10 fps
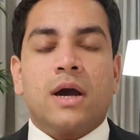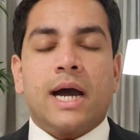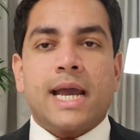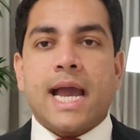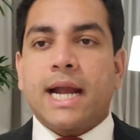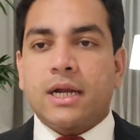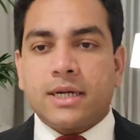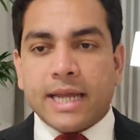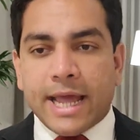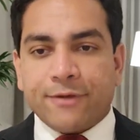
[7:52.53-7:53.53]
I
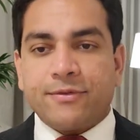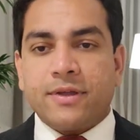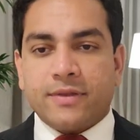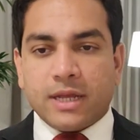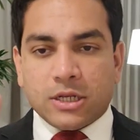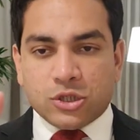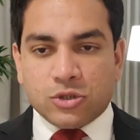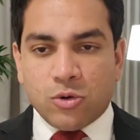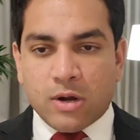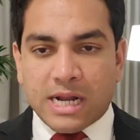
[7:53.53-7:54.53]
had everything
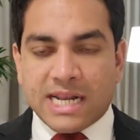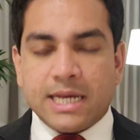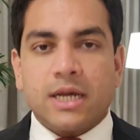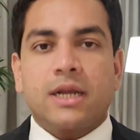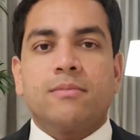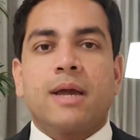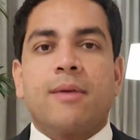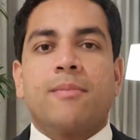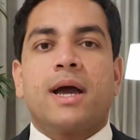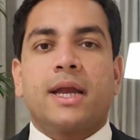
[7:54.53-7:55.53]
so clear in
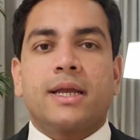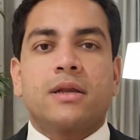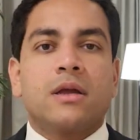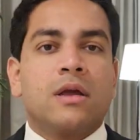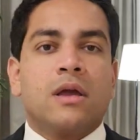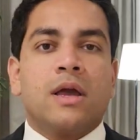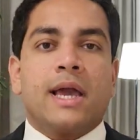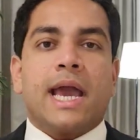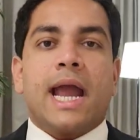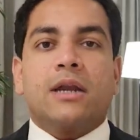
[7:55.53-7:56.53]
my mind,
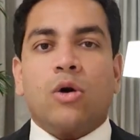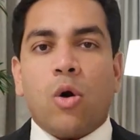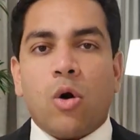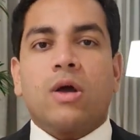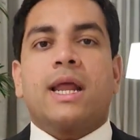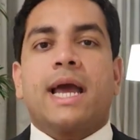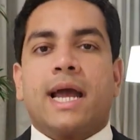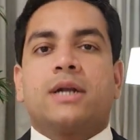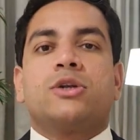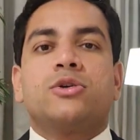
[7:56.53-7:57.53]
and all I
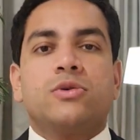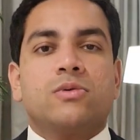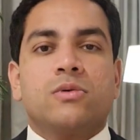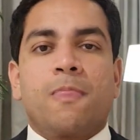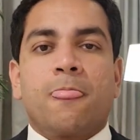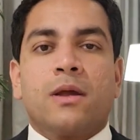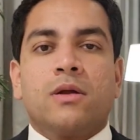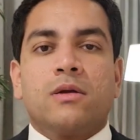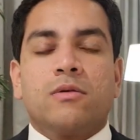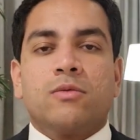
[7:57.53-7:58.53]
had to do
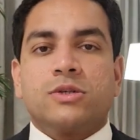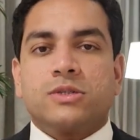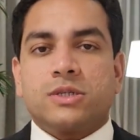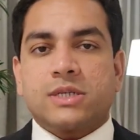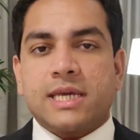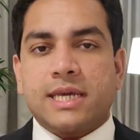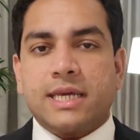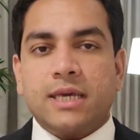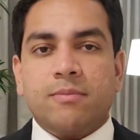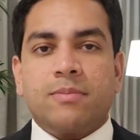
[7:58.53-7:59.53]
was just
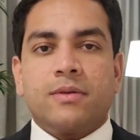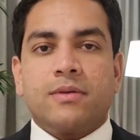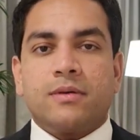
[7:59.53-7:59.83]
keep